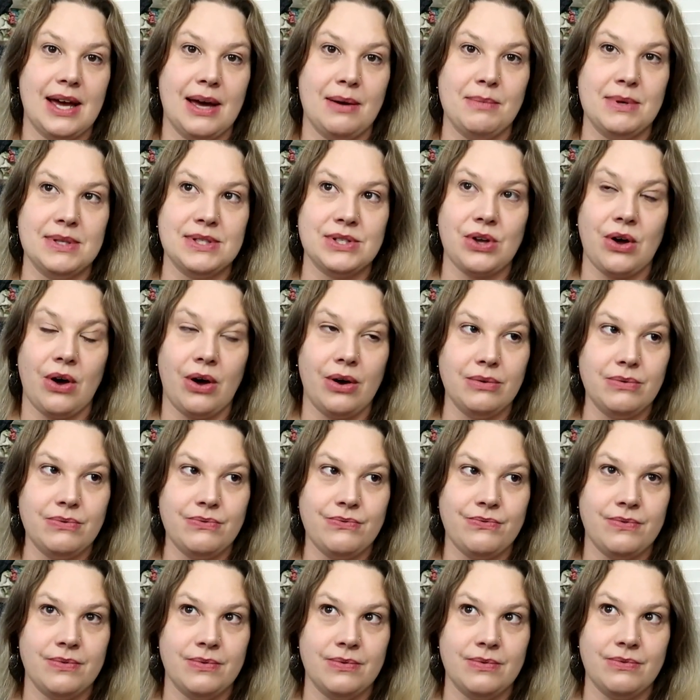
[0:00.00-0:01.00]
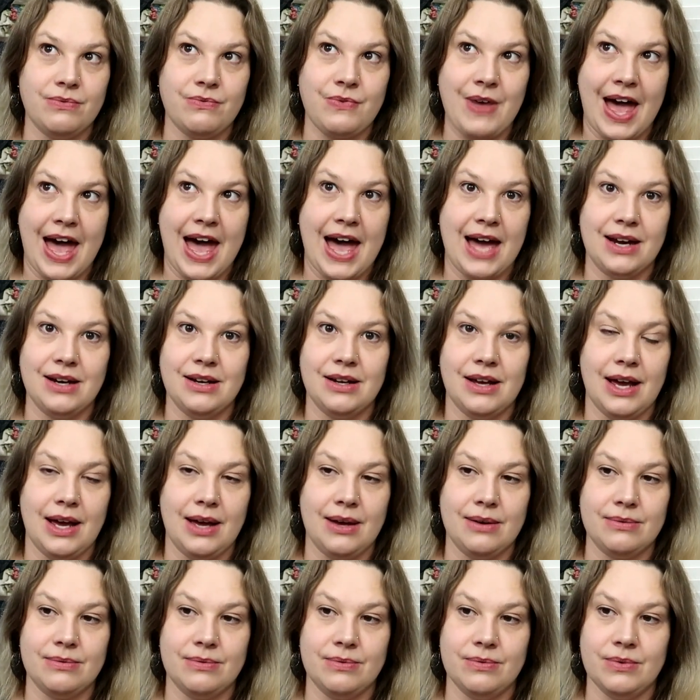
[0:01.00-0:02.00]
It's called
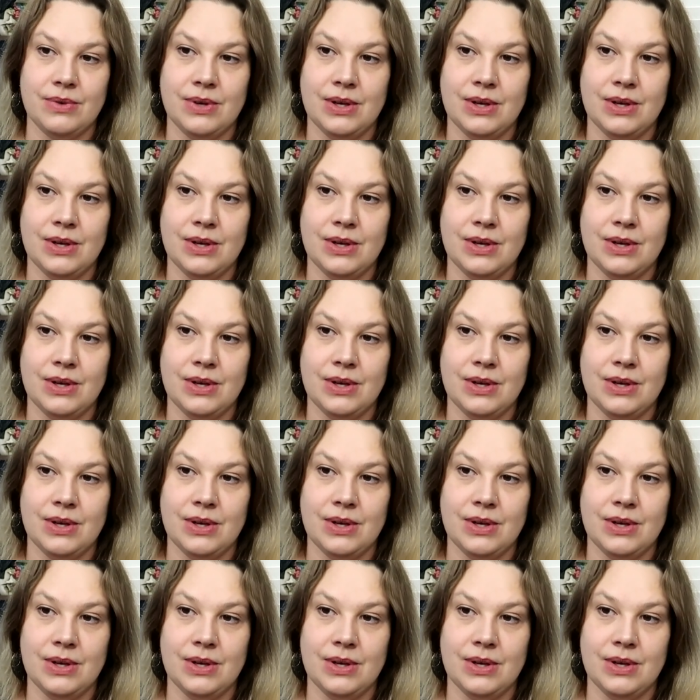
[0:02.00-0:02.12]
FAD,